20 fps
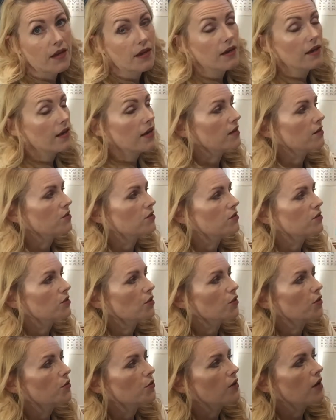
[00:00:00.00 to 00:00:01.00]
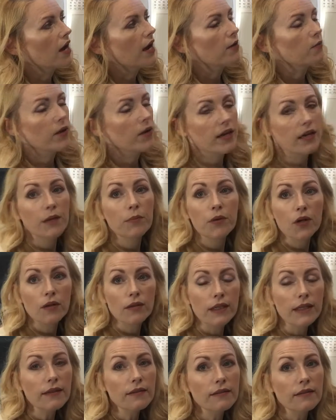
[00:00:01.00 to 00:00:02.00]
And so I wake up
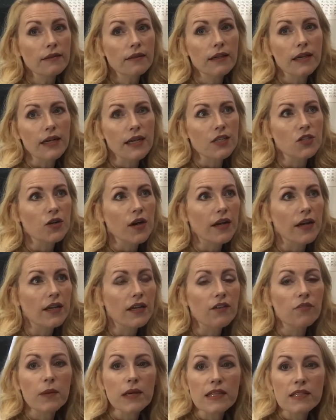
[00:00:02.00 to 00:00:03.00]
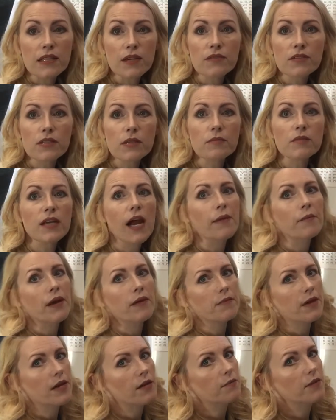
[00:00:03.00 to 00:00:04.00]
early and I try to give myself some time. I
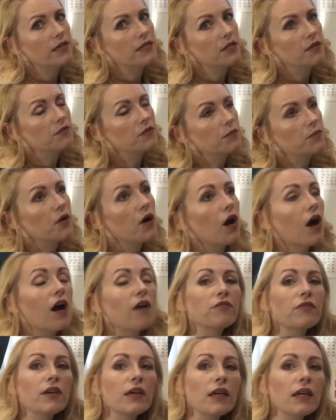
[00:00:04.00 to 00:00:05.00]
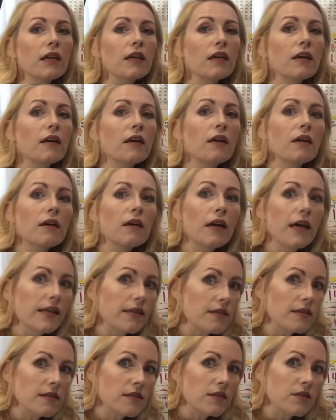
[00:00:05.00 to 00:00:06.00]
make myself some coffee, I
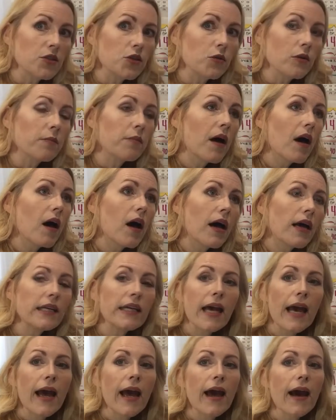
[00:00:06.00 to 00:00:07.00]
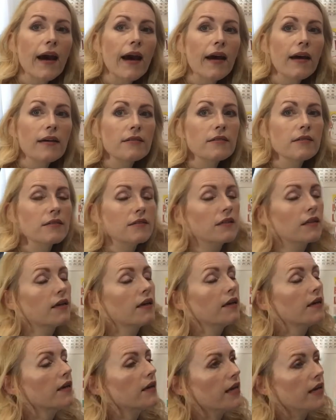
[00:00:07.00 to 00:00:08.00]
listen to a podcast,
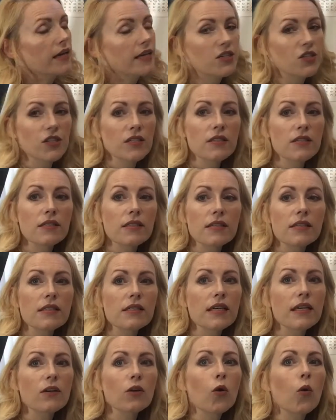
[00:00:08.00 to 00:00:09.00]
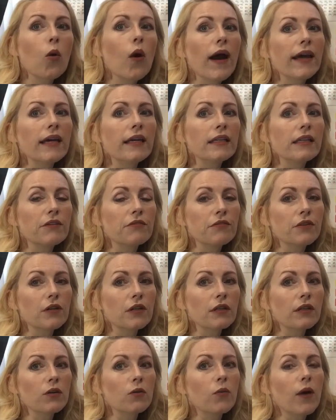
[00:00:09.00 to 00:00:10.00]
and I just sit quietly for a
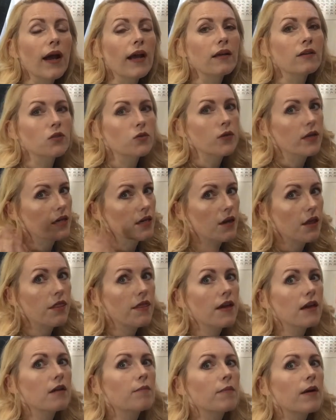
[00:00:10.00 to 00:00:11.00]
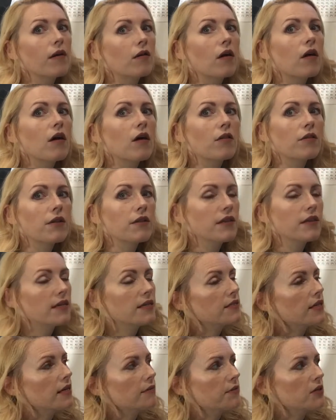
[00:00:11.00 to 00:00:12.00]
little while so I can think about all the things
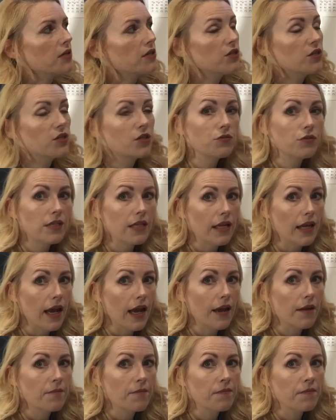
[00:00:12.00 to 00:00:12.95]
that I'm going to do today.